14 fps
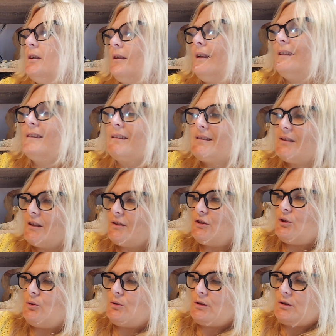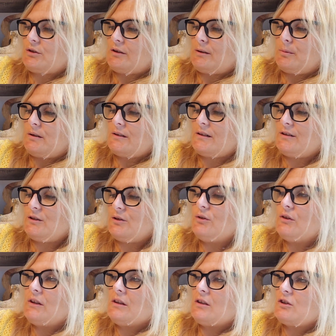in the size 2 to 3 because I do
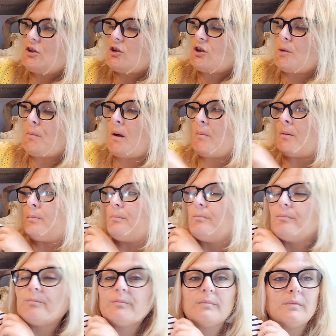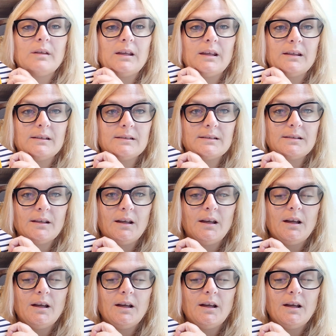think the Jojo Mama is